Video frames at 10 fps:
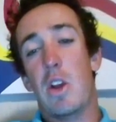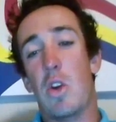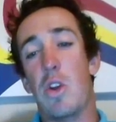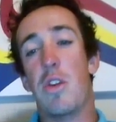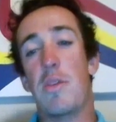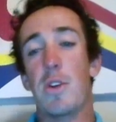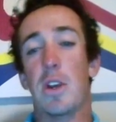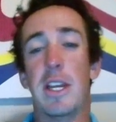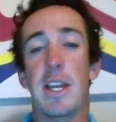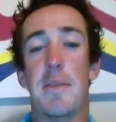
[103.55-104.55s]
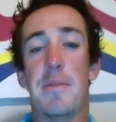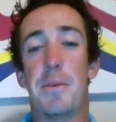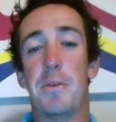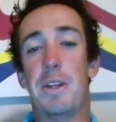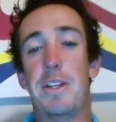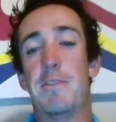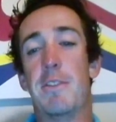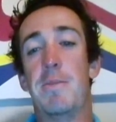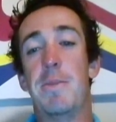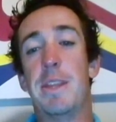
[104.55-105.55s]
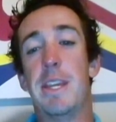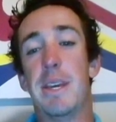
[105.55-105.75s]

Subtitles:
growth hormone cannot be released from